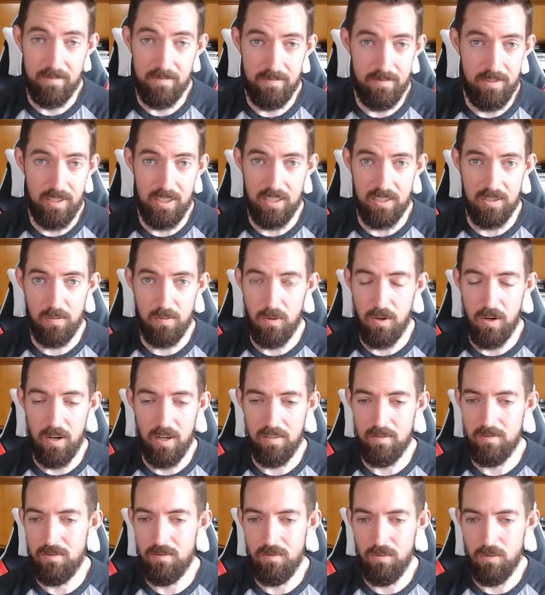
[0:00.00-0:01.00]
You can support
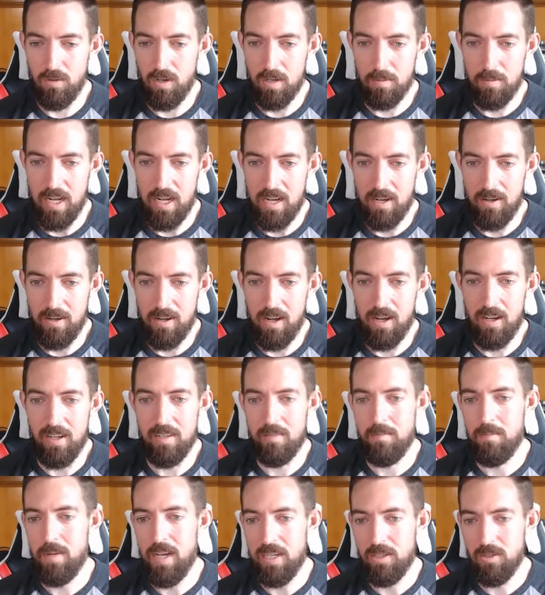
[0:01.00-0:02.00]
What About on
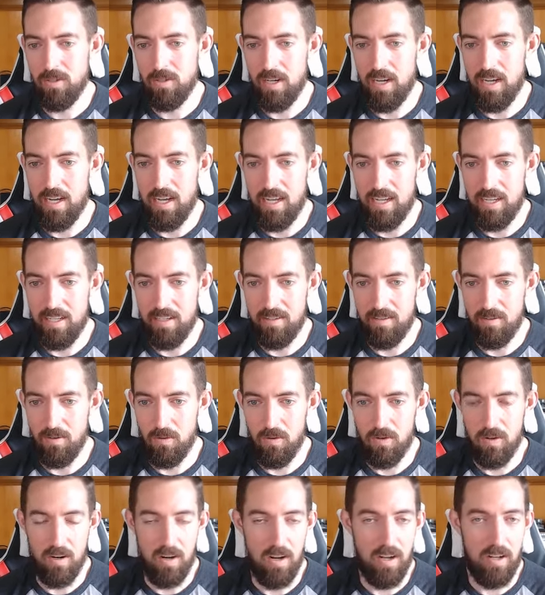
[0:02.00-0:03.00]
Patreon
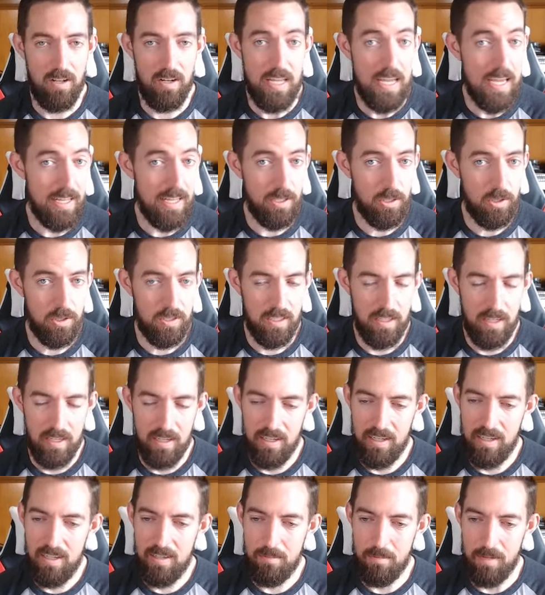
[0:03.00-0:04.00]
or on Itch,
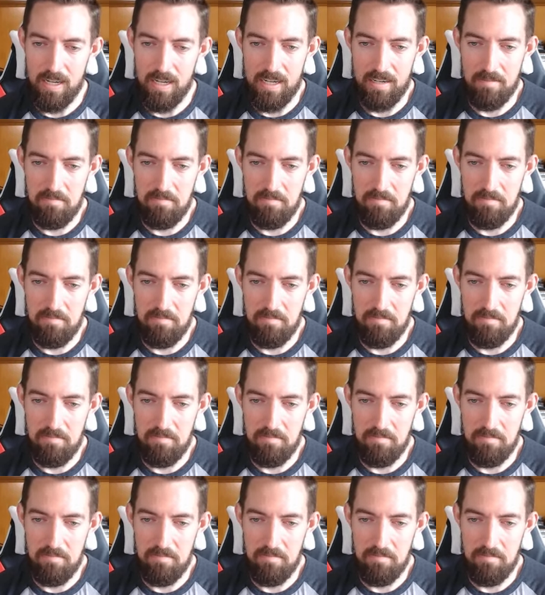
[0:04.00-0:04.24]
but